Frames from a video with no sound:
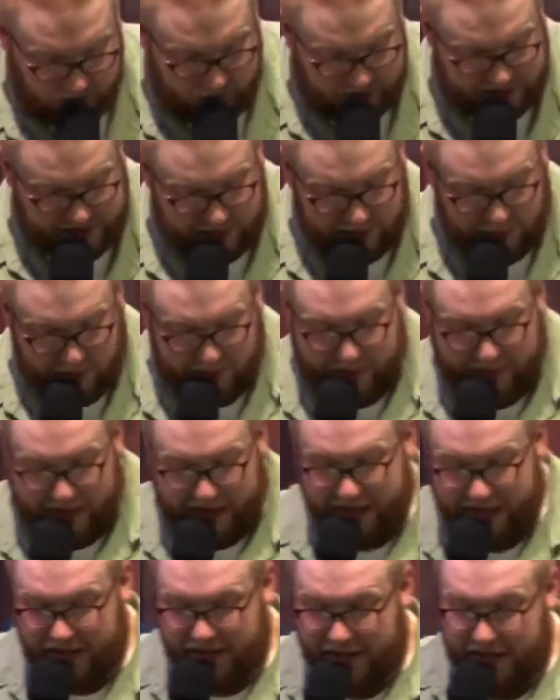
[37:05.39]
We see
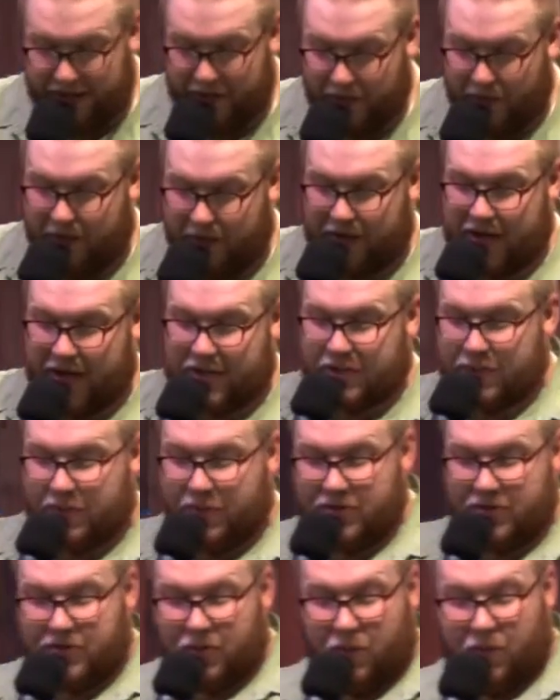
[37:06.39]
repeatedly that we're not
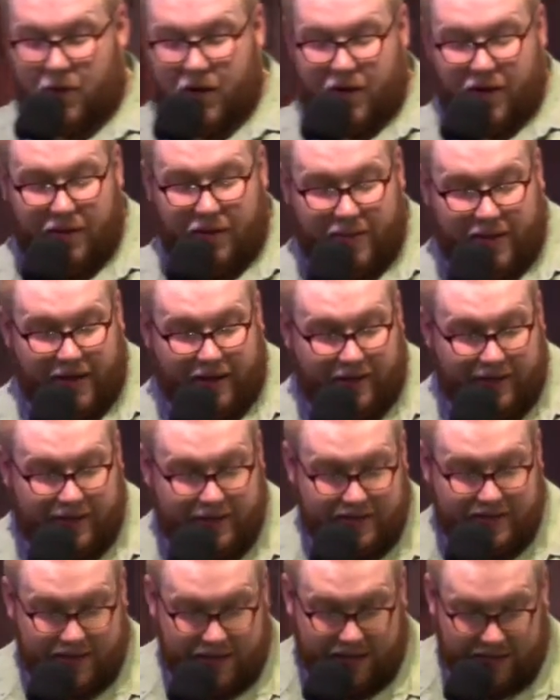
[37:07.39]
supposed to worry about
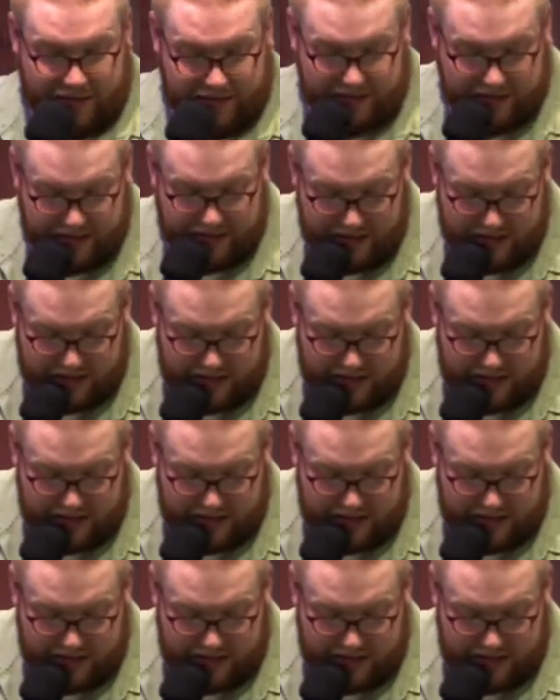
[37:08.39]
these things.